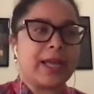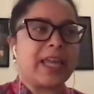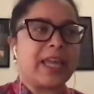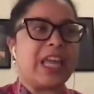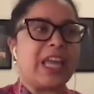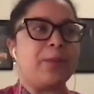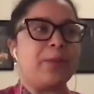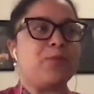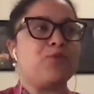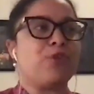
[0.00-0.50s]

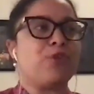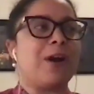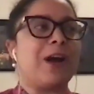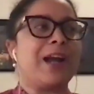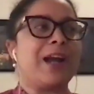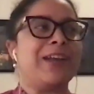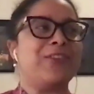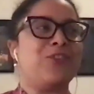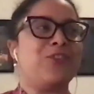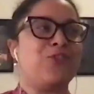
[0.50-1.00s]
keep
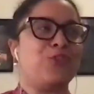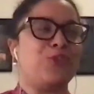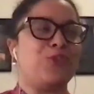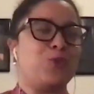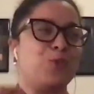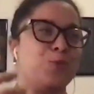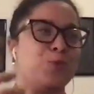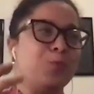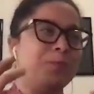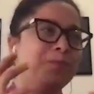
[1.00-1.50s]
trying
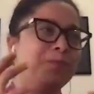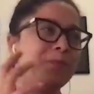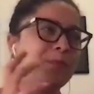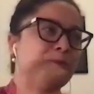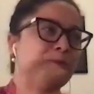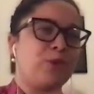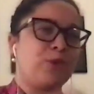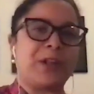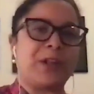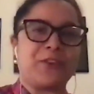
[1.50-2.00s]
to
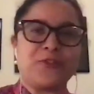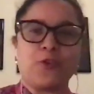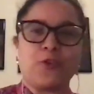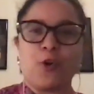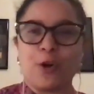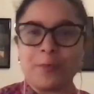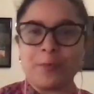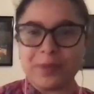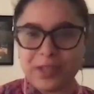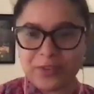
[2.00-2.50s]

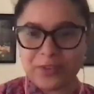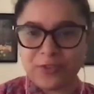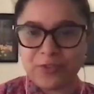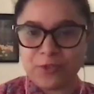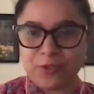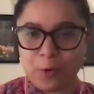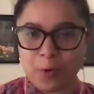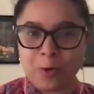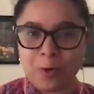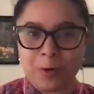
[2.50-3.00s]
transform these
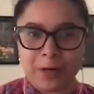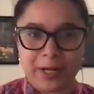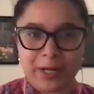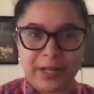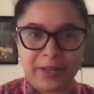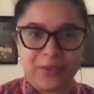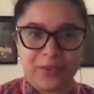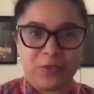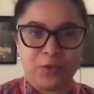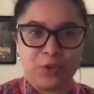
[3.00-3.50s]

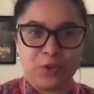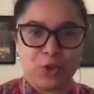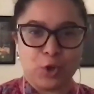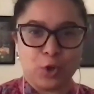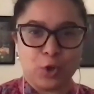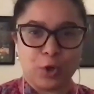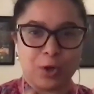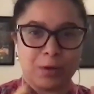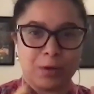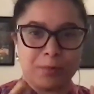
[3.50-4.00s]
stories,
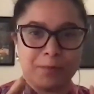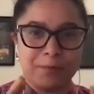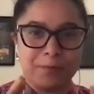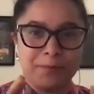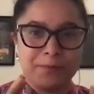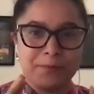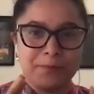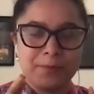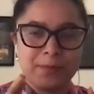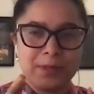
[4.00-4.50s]
you're
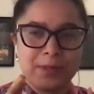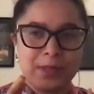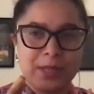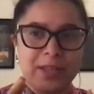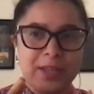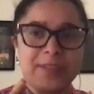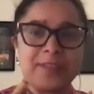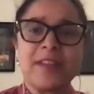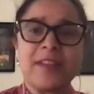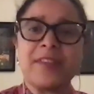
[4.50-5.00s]
in
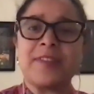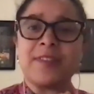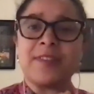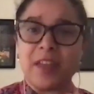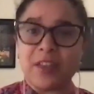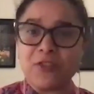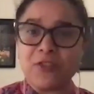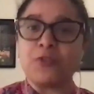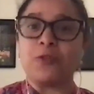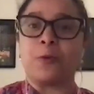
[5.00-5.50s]
a sense
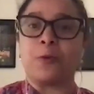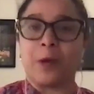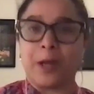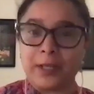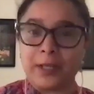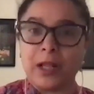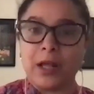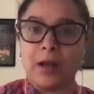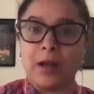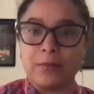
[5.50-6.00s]

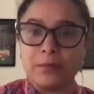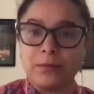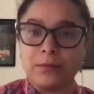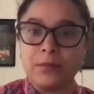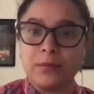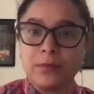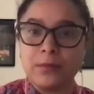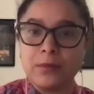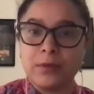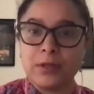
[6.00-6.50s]
censoring them,
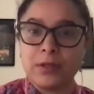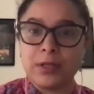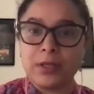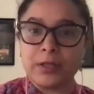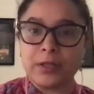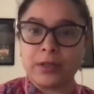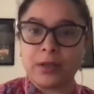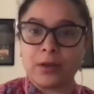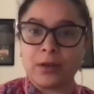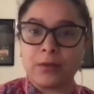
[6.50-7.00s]
you
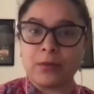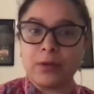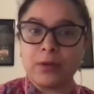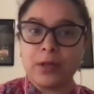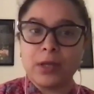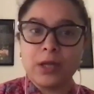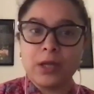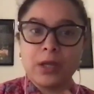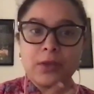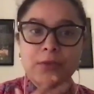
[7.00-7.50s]
know?
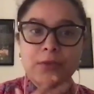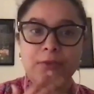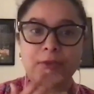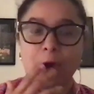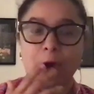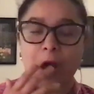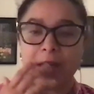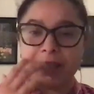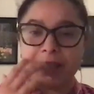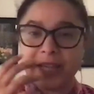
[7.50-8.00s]
So
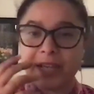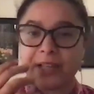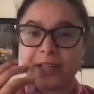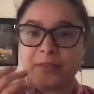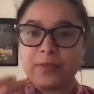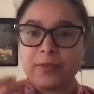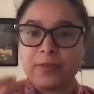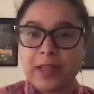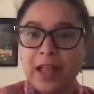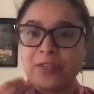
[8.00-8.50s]
I think
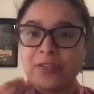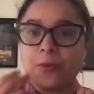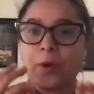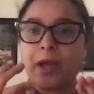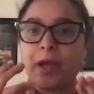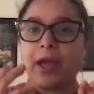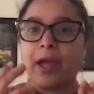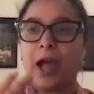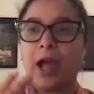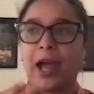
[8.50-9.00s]
that's
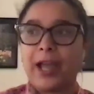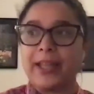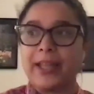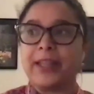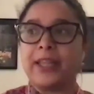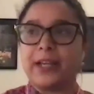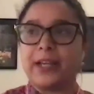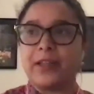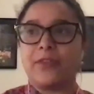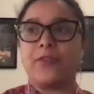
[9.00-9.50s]
why I
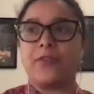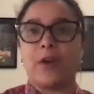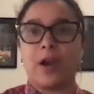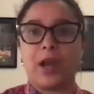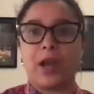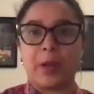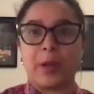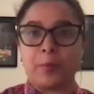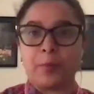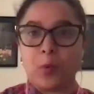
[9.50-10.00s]
think it's
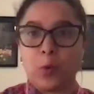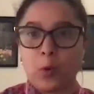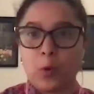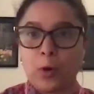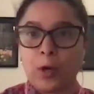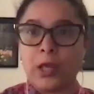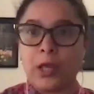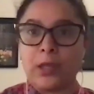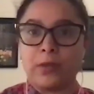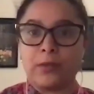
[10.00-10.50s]
very
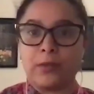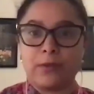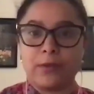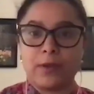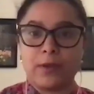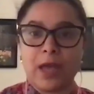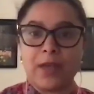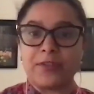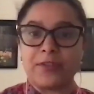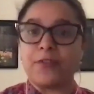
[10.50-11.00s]
important
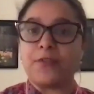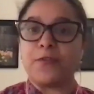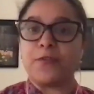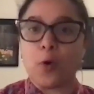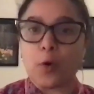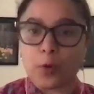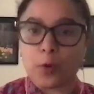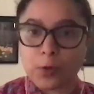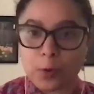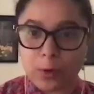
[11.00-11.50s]
as a
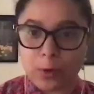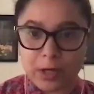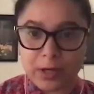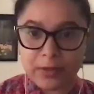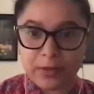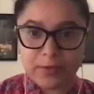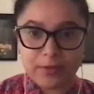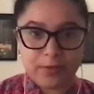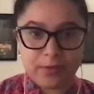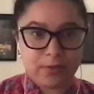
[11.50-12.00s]

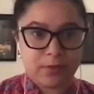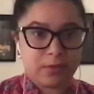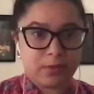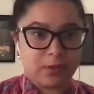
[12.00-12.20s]
folklorist